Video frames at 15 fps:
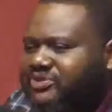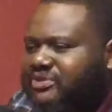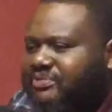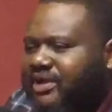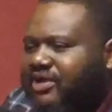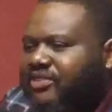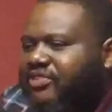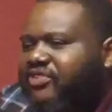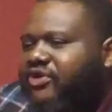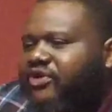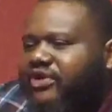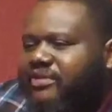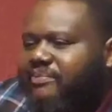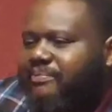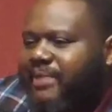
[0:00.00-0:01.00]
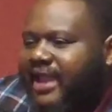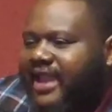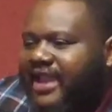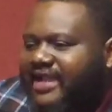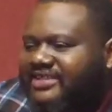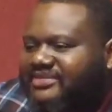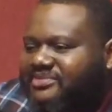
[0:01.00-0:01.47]
about 30
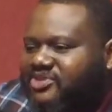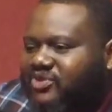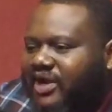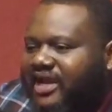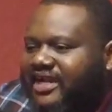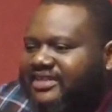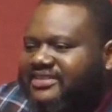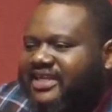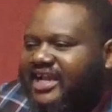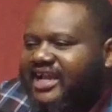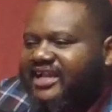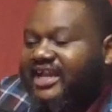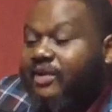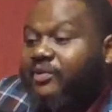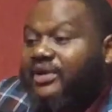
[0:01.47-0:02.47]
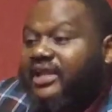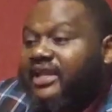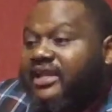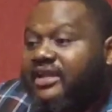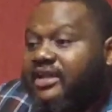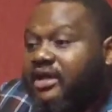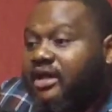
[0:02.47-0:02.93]
bags of trash that would
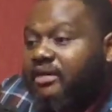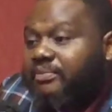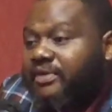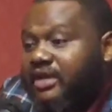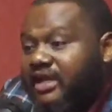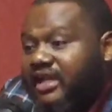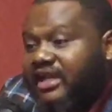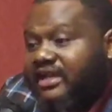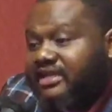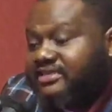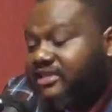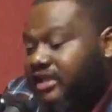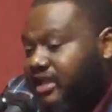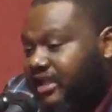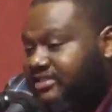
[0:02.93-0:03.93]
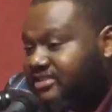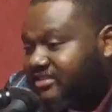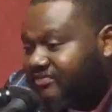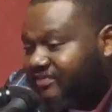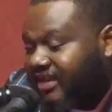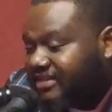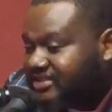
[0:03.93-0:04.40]
end up in these collection
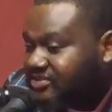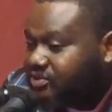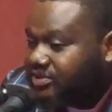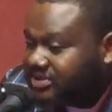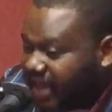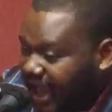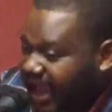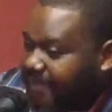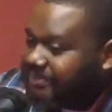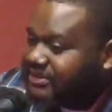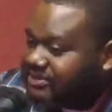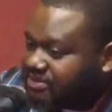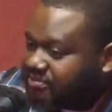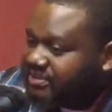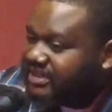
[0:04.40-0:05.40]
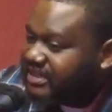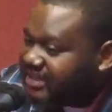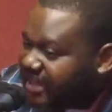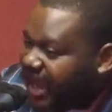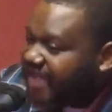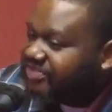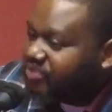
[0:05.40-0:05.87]
devices, which happens to be
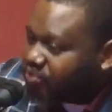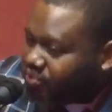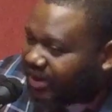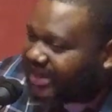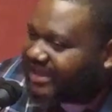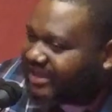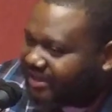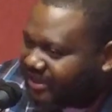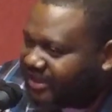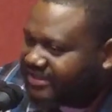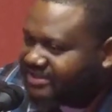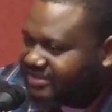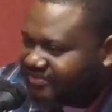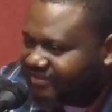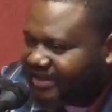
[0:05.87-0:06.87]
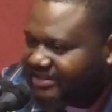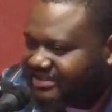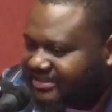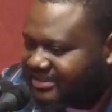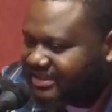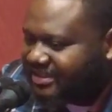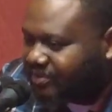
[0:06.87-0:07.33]
not the right collection
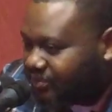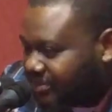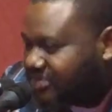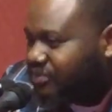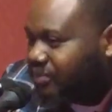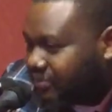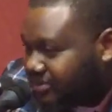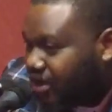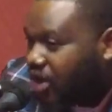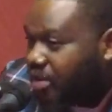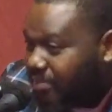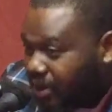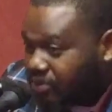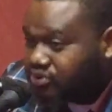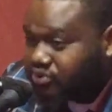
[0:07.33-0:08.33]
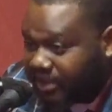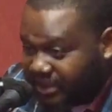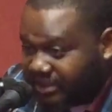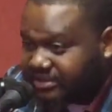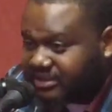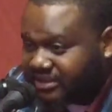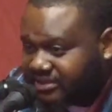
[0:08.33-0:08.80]
devices either, which, when we talk about
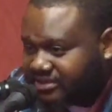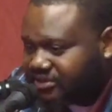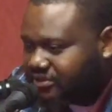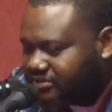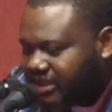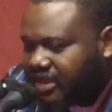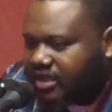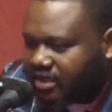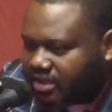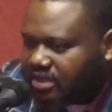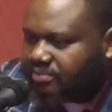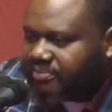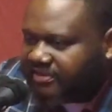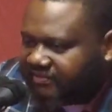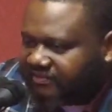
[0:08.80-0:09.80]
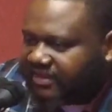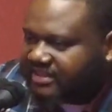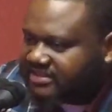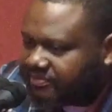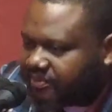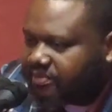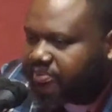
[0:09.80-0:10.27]
drainage issues, could be fixed
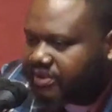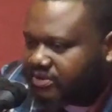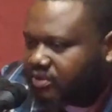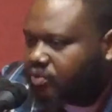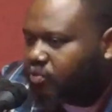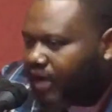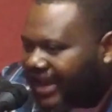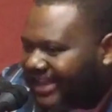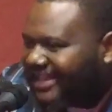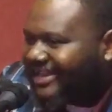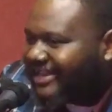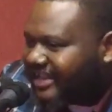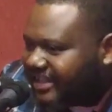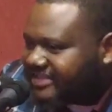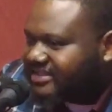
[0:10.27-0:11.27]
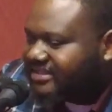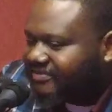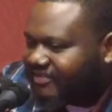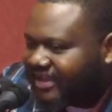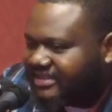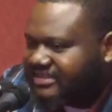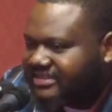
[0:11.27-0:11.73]
if we put the right collection
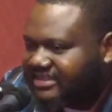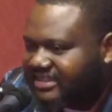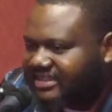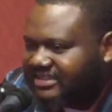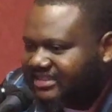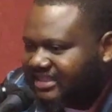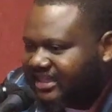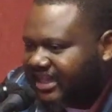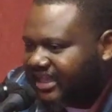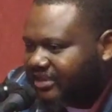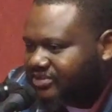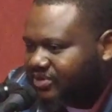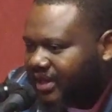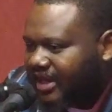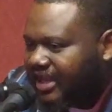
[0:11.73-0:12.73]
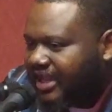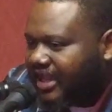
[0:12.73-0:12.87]
devices in these canals, right?